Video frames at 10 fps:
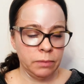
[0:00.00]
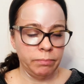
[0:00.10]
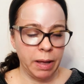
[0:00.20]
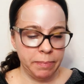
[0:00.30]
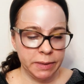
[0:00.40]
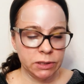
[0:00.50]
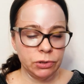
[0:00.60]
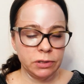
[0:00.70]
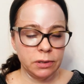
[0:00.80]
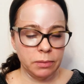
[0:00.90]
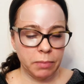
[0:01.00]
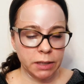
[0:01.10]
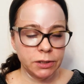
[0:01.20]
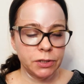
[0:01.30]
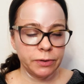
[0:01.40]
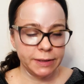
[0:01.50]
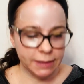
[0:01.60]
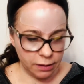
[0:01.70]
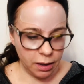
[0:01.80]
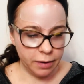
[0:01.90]
My mistress with the monster is
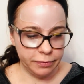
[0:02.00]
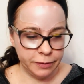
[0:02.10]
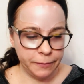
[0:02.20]
in love.